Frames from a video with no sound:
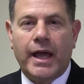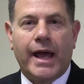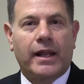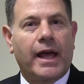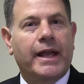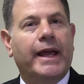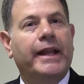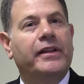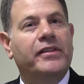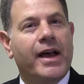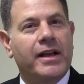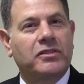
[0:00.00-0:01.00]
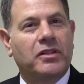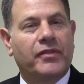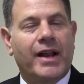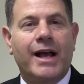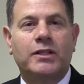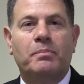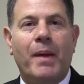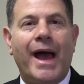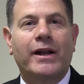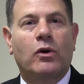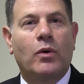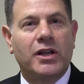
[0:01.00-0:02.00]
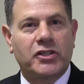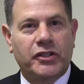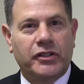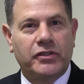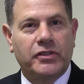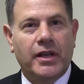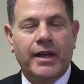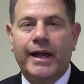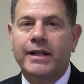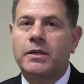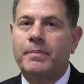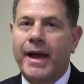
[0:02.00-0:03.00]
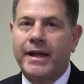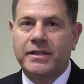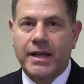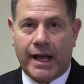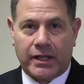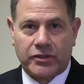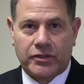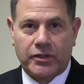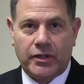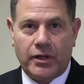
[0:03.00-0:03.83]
And like any test, if it has bad questions, it's a bad test.